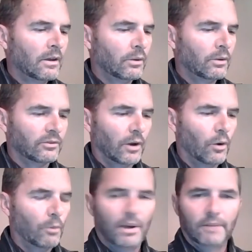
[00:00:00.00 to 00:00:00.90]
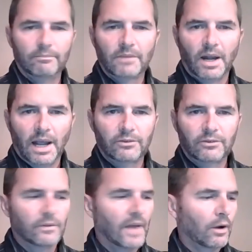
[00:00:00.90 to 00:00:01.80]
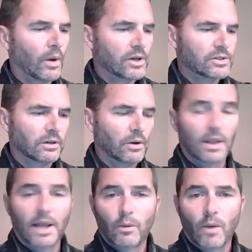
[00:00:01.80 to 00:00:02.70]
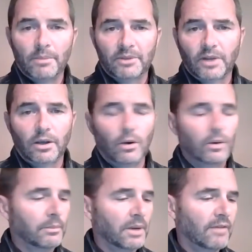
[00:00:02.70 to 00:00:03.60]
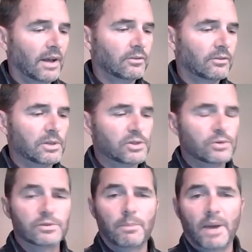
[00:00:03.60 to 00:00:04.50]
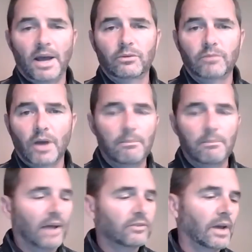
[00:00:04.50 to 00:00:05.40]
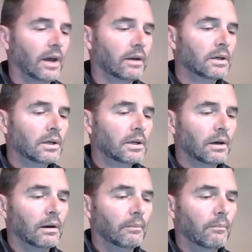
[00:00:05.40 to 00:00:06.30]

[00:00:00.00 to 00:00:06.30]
Chris, I hope I kind of answered that question. I like Why Must I Go? Him and I have had some issues in the past. We've gotten past that. I